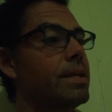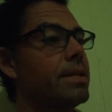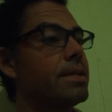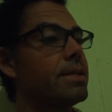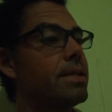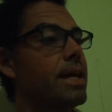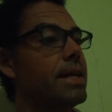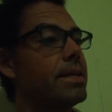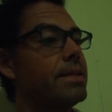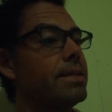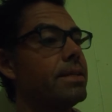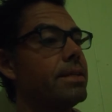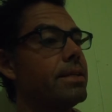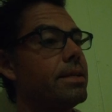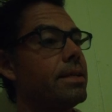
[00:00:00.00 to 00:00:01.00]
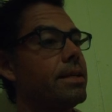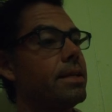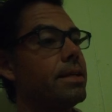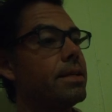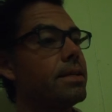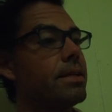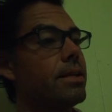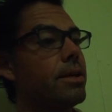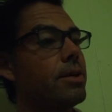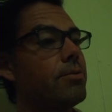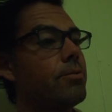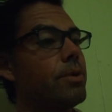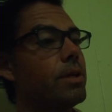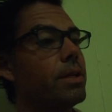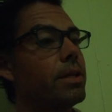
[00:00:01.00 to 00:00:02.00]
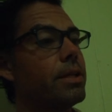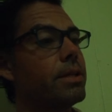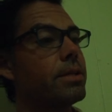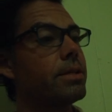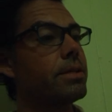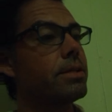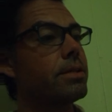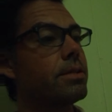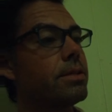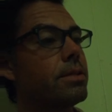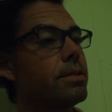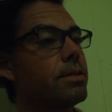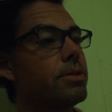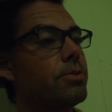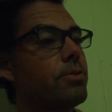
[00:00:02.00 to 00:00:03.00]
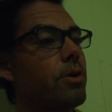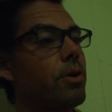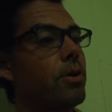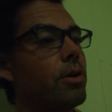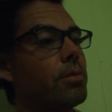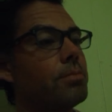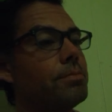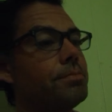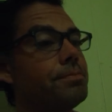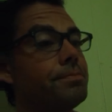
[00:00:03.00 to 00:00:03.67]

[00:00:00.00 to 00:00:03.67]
Sanity is the unwillingness to do harm.